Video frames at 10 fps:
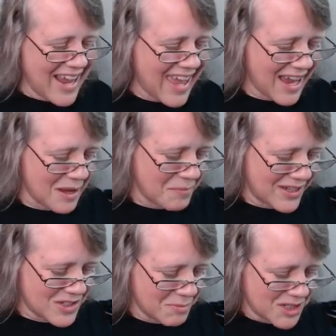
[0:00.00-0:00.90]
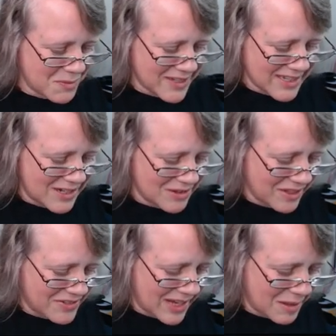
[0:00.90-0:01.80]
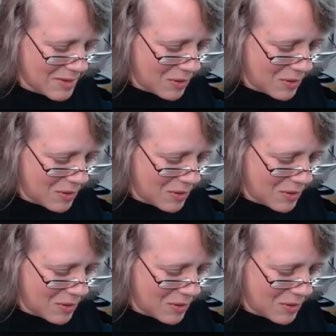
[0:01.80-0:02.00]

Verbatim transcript: I can't complain too much because I do love taking my